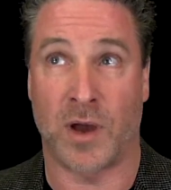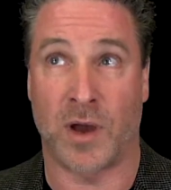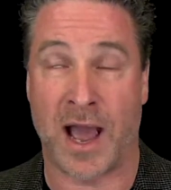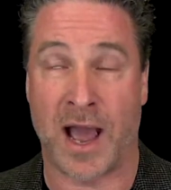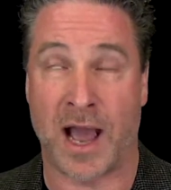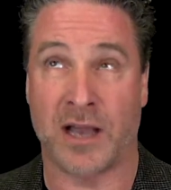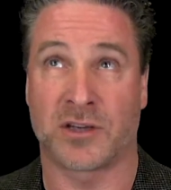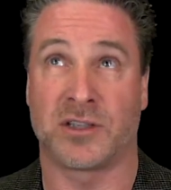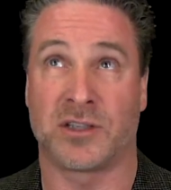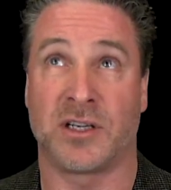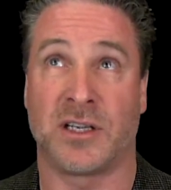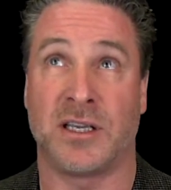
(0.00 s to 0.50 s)

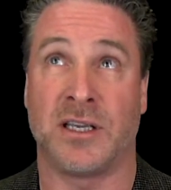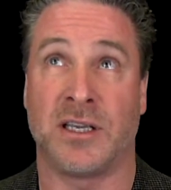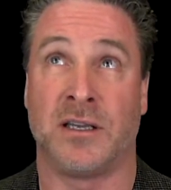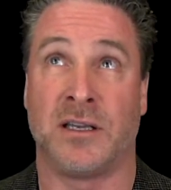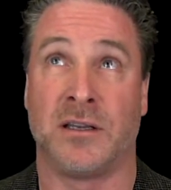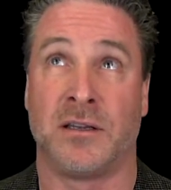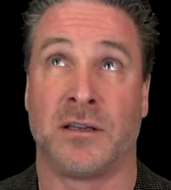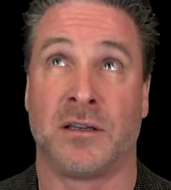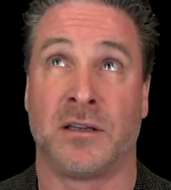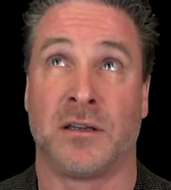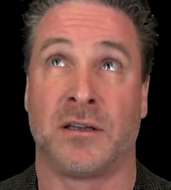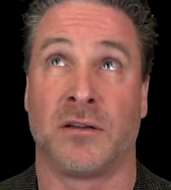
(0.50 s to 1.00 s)
actually
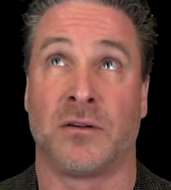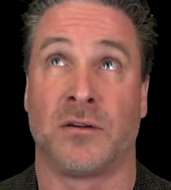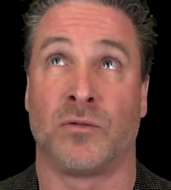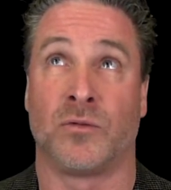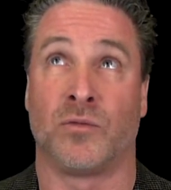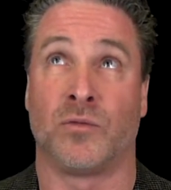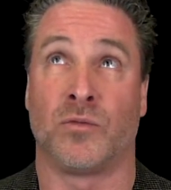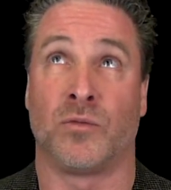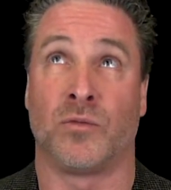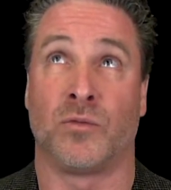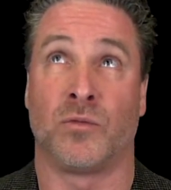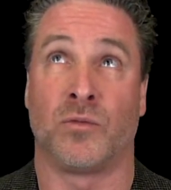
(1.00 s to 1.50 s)

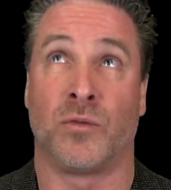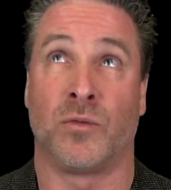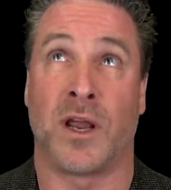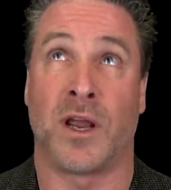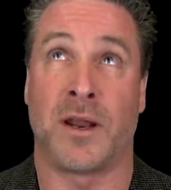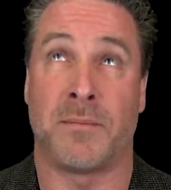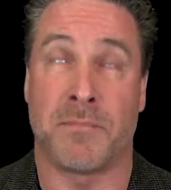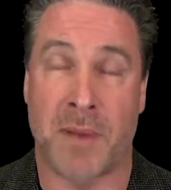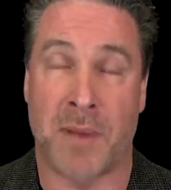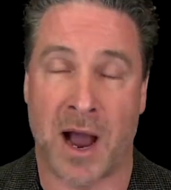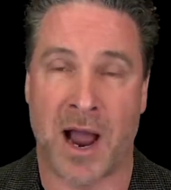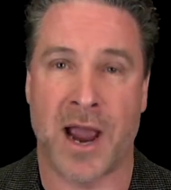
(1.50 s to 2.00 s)

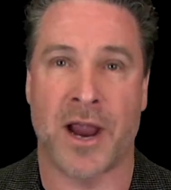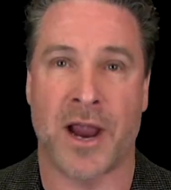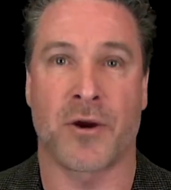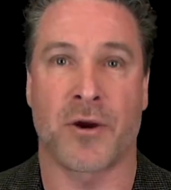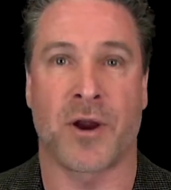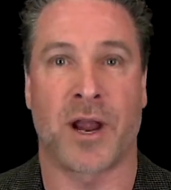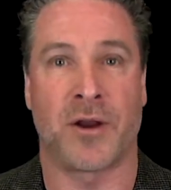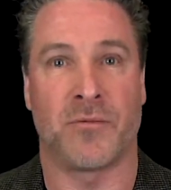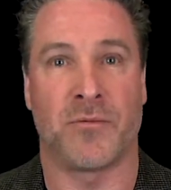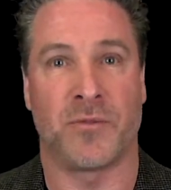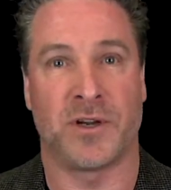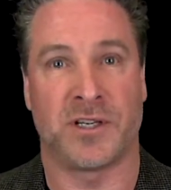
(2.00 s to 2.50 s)
admire
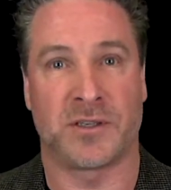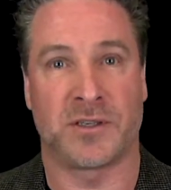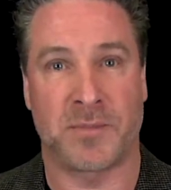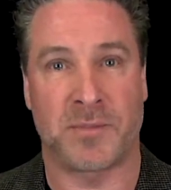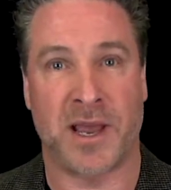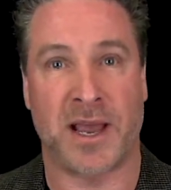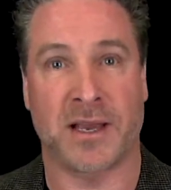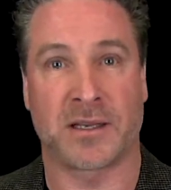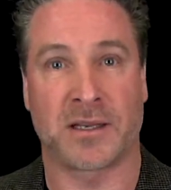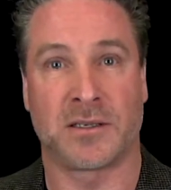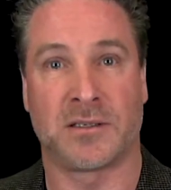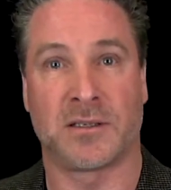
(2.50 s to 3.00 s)
and
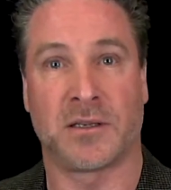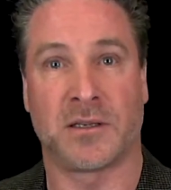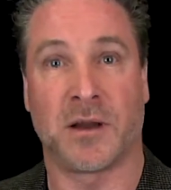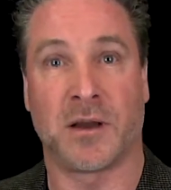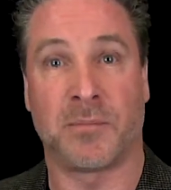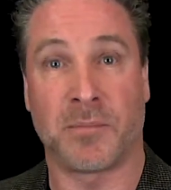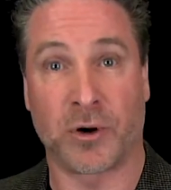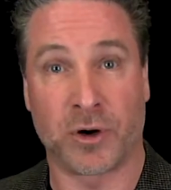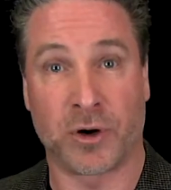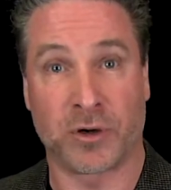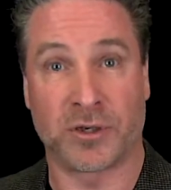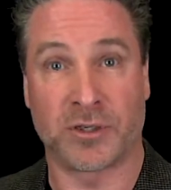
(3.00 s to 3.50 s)
respect a
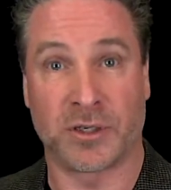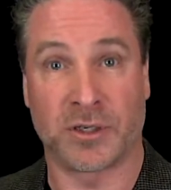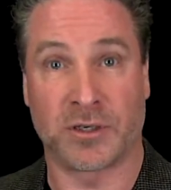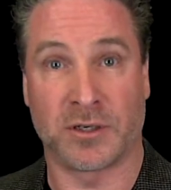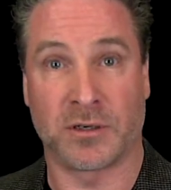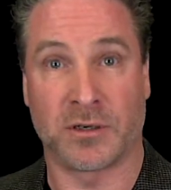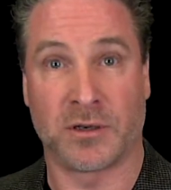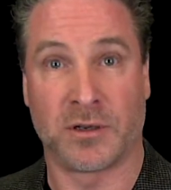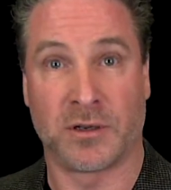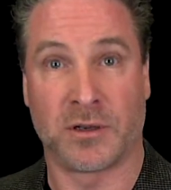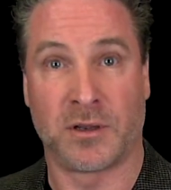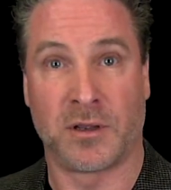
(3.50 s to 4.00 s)

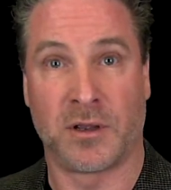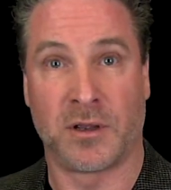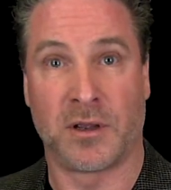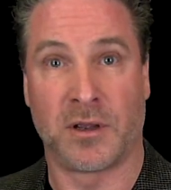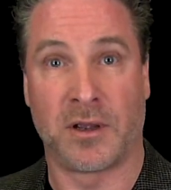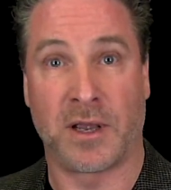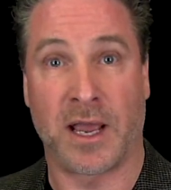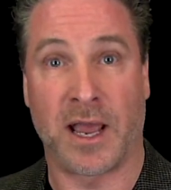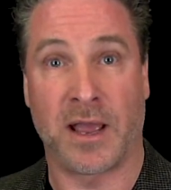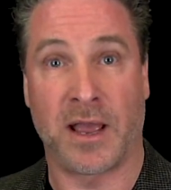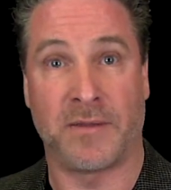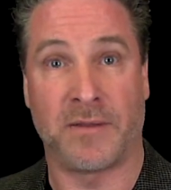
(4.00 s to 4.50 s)
person
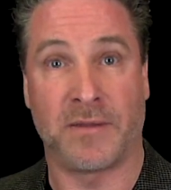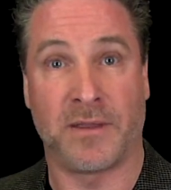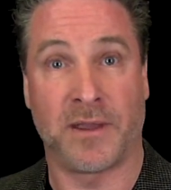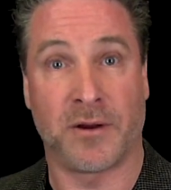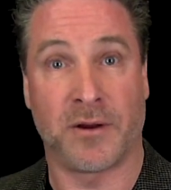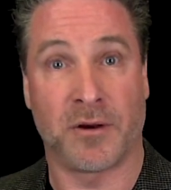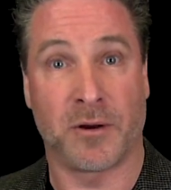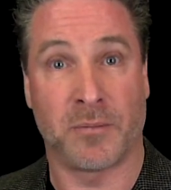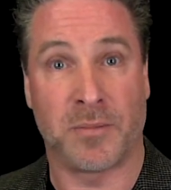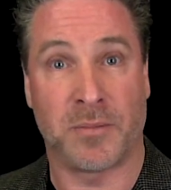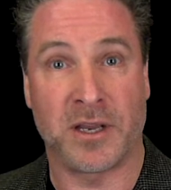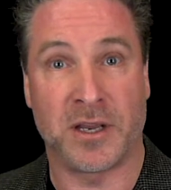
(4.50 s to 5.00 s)
and
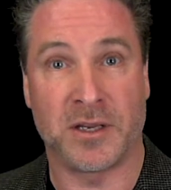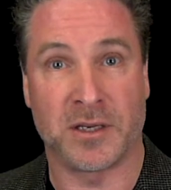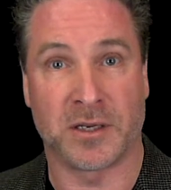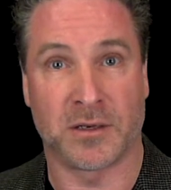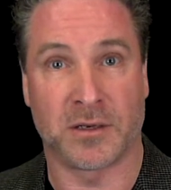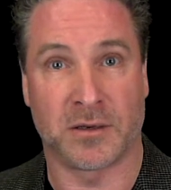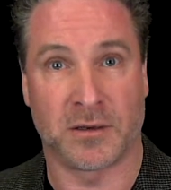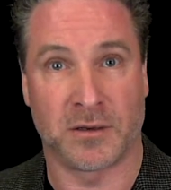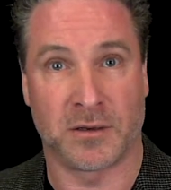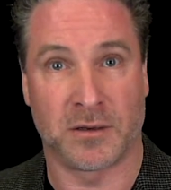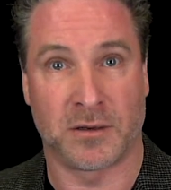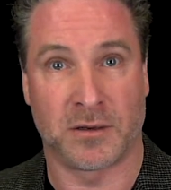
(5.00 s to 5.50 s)
their
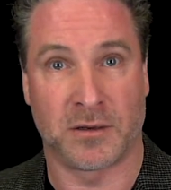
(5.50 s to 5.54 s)
opinion.